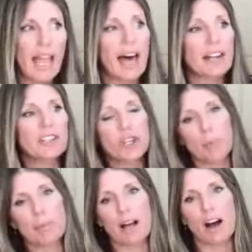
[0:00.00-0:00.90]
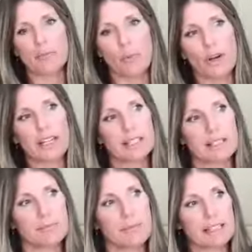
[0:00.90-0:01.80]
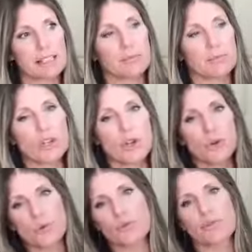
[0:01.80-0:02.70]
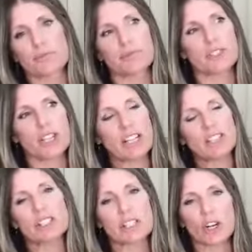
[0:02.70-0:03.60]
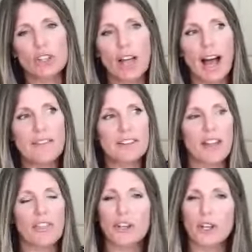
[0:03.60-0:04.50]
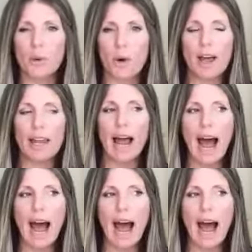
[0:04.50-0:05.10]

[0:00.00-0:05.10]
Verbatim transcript: at a jumping off point to make some new changes in her life. And I thought, you know what?